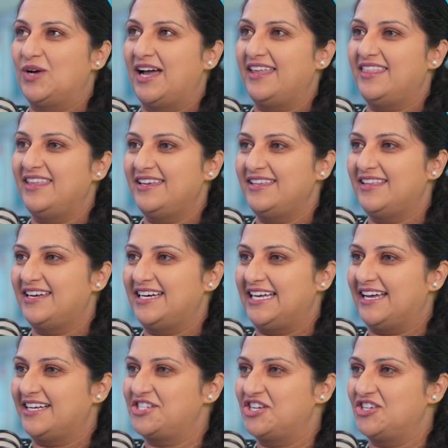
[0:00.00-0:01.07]
I think the
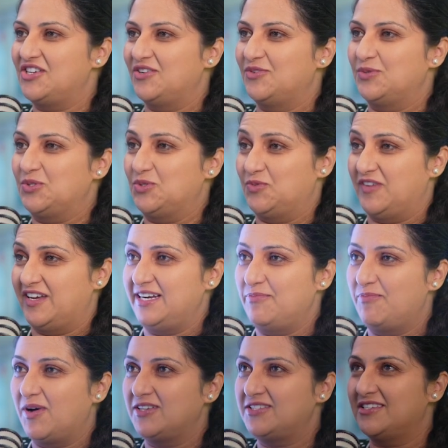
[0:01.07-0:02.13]
reaction was very
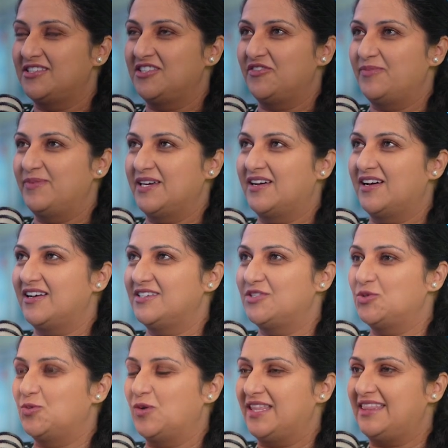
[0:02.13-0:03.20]
positive because
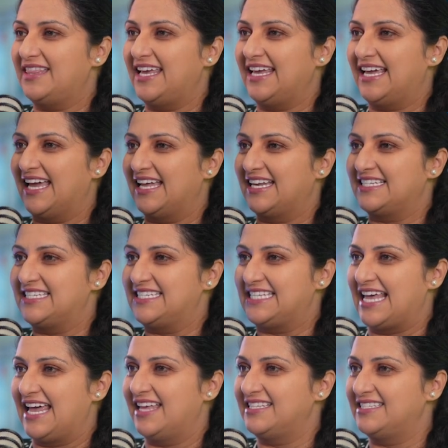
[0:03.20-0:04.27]
what they can
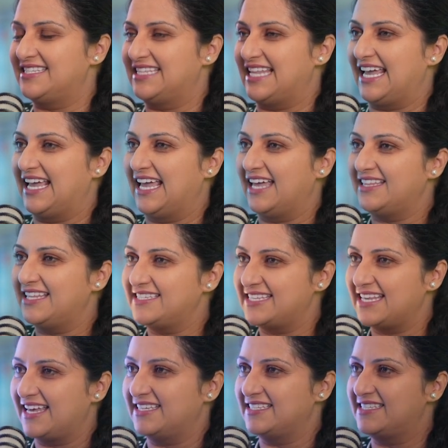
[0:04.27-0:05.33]
sense, they get a
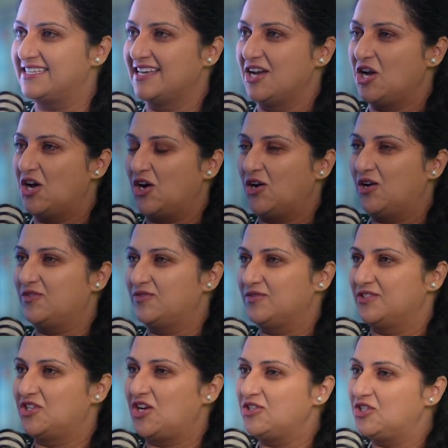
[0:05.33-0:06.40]
sense of
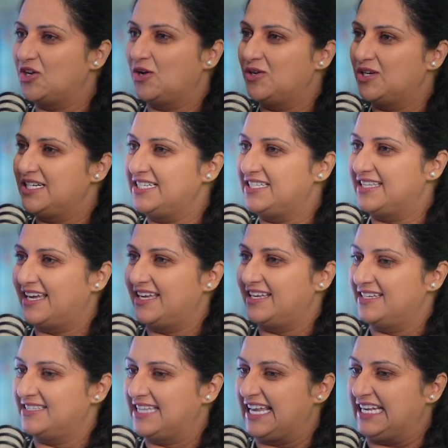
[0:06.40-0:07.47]
not only
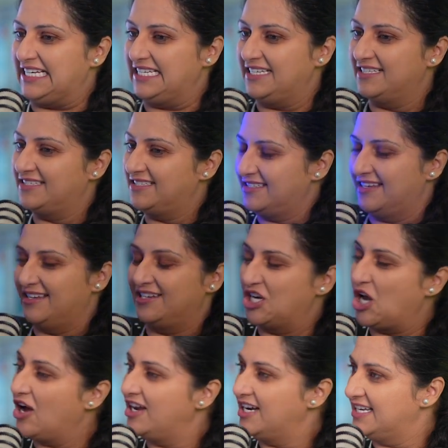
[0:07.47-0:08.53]
they need
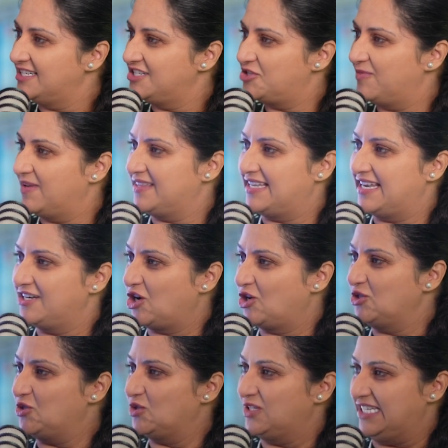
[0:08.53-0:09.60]
knowledge, but they
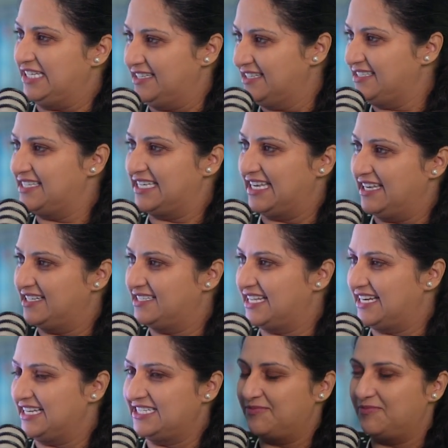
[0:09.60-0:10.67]
also need the skills
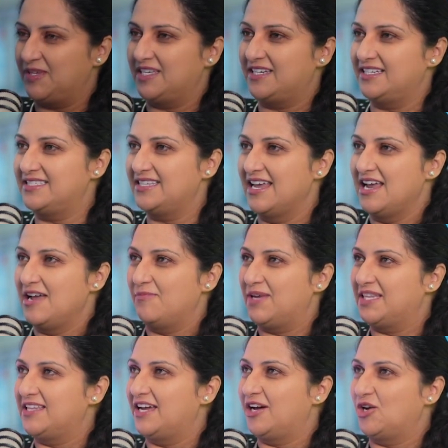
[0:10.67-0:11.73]
and experience,
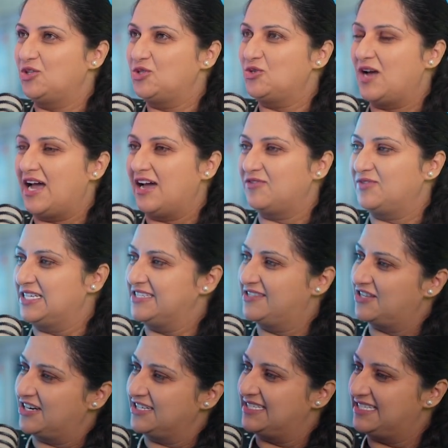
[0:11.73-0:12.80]
but they also have this
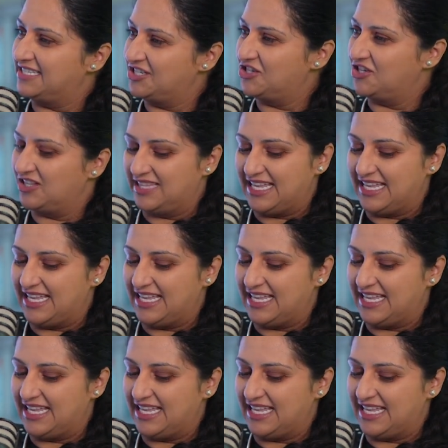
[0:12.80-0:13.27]
transition.